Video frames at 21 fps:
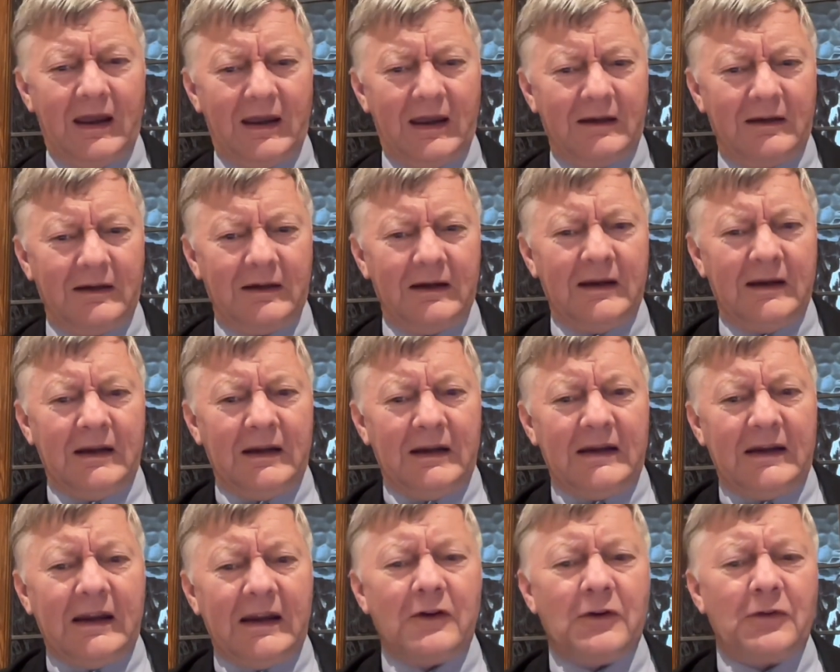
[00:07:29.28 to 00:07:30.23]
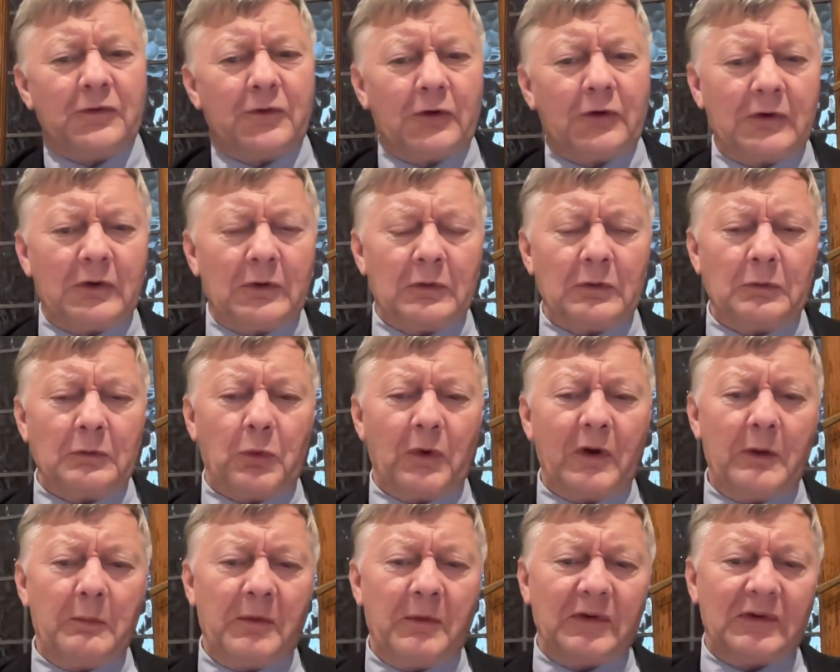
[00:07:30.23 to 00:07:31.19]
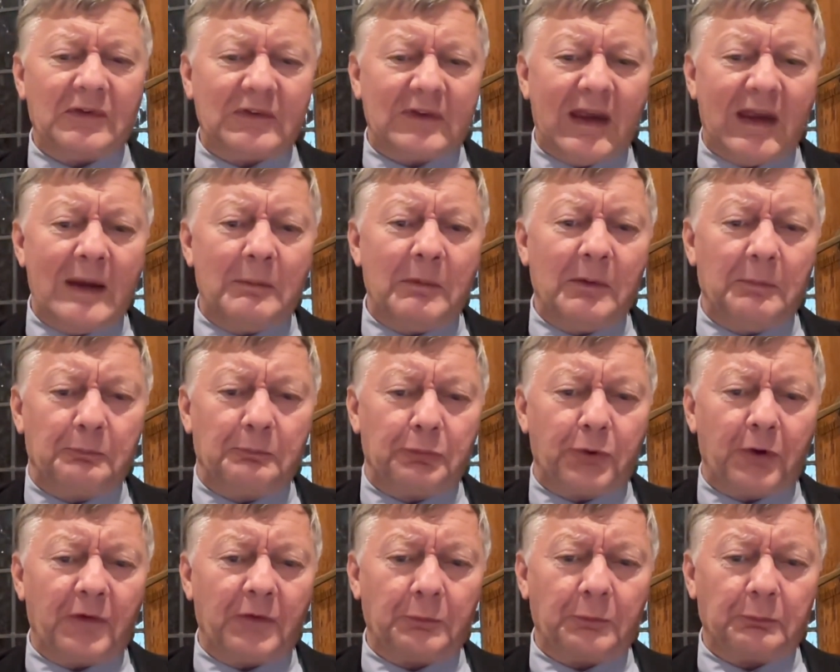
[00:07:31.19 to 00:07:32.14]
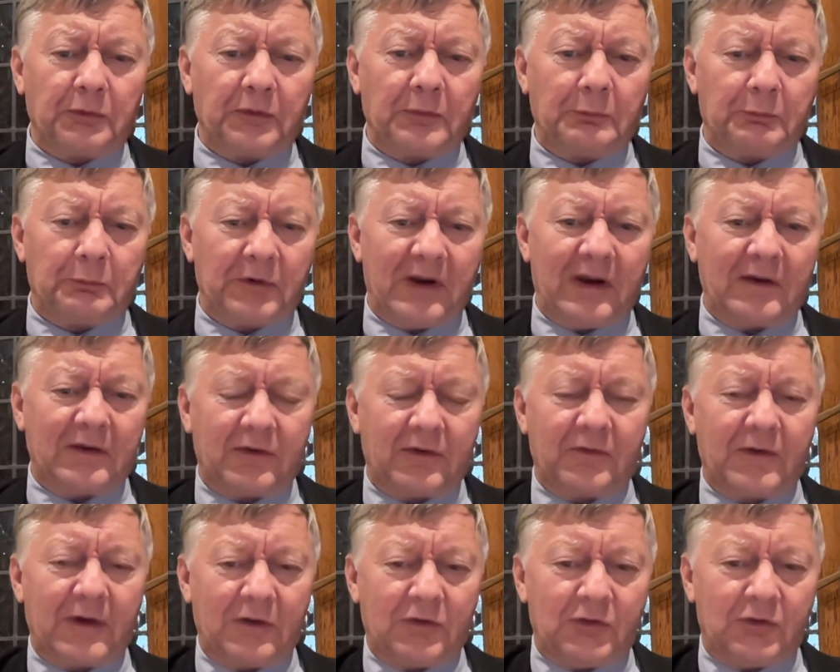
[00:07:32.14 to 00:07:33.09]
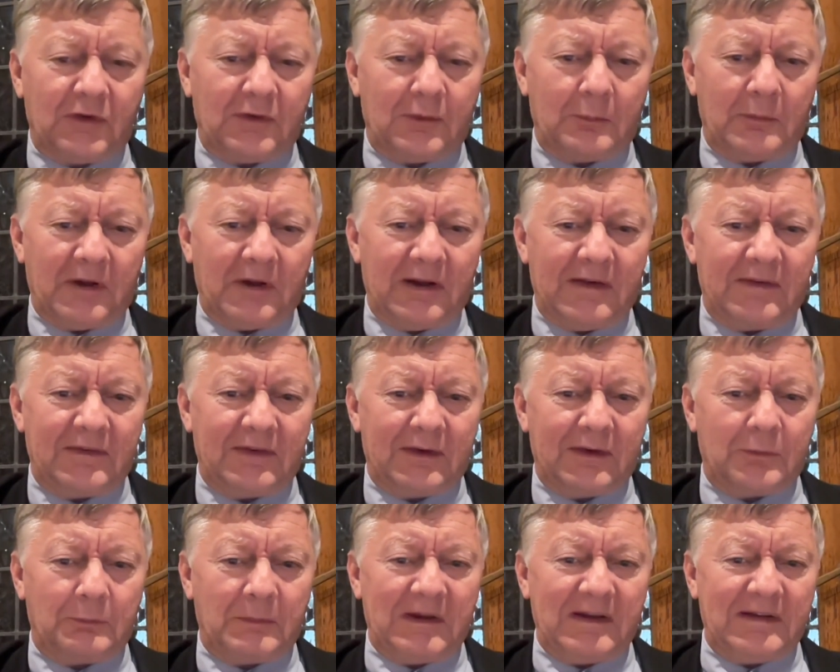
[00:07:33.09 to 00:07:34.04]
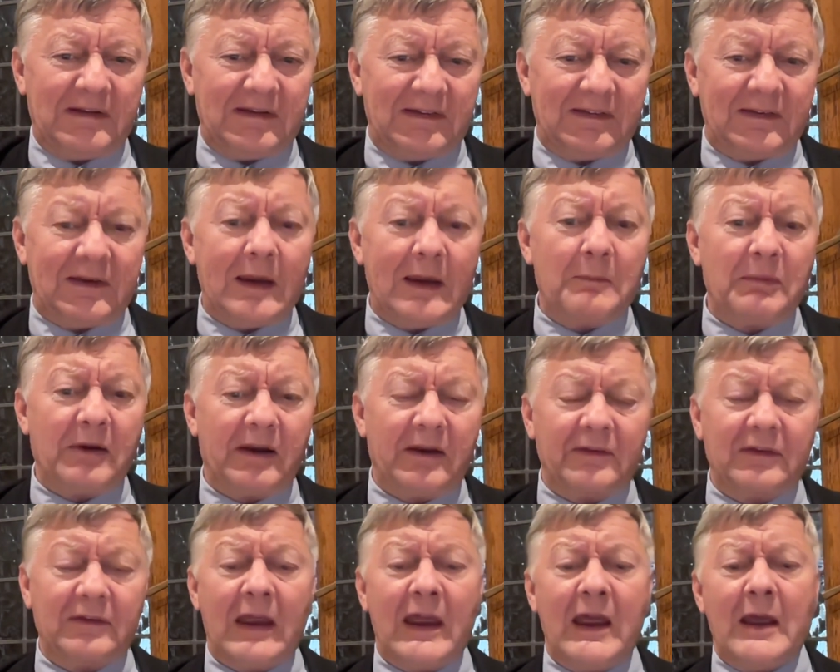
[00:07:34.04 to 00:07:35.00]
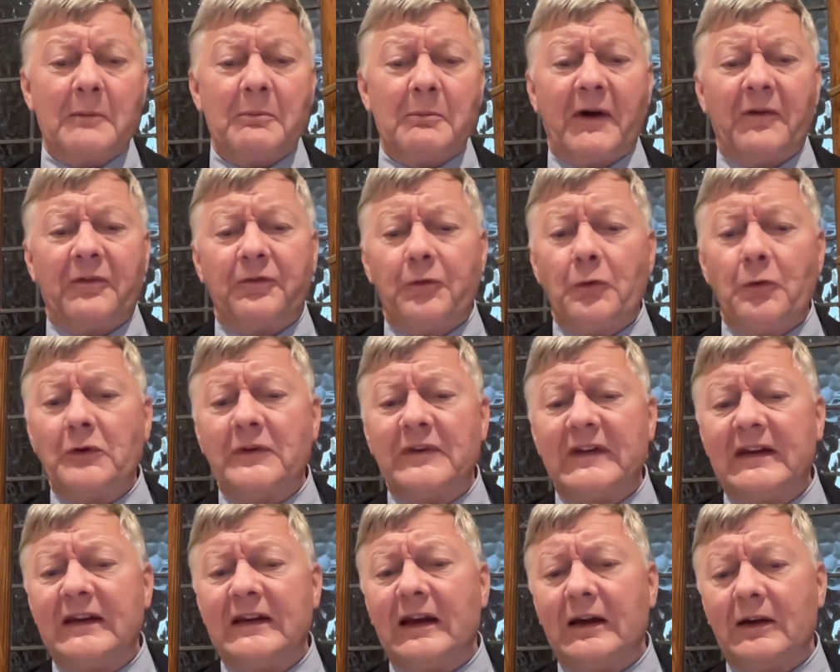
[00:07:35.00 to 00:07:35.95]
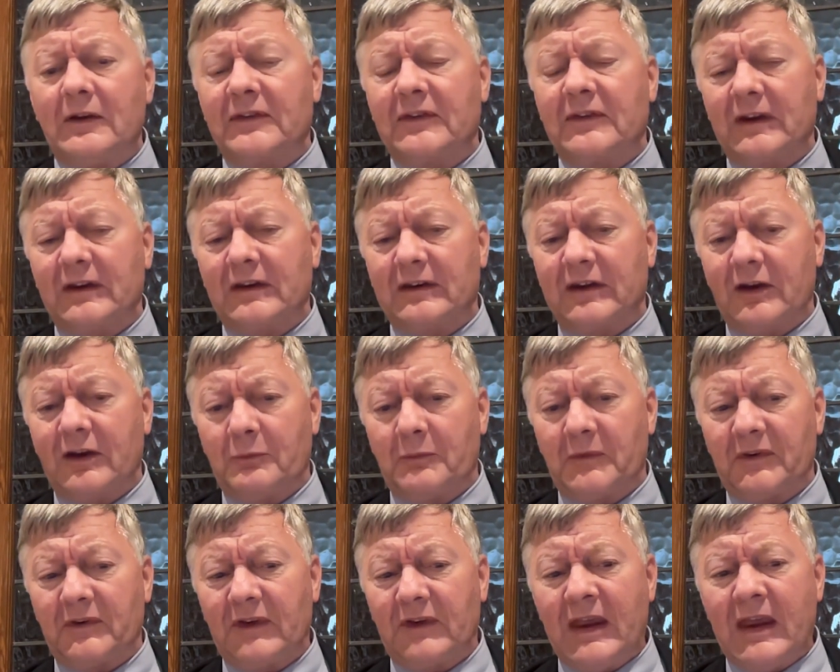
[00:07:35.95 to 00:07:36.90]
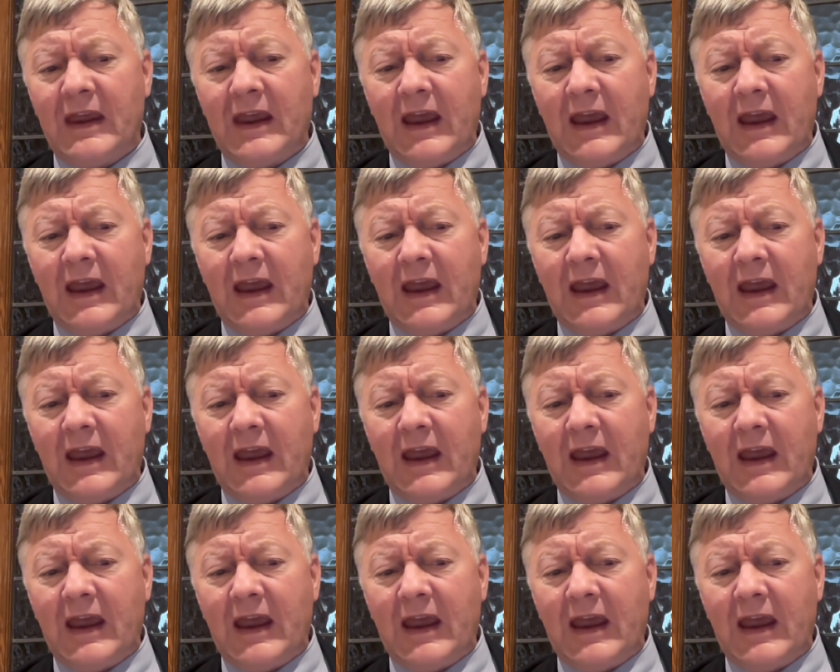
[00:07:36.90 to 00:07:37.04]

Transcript: And here you've got one of the most stable, prosperous, productive countries in the Middle East that's been destabilized by 14 outside governments.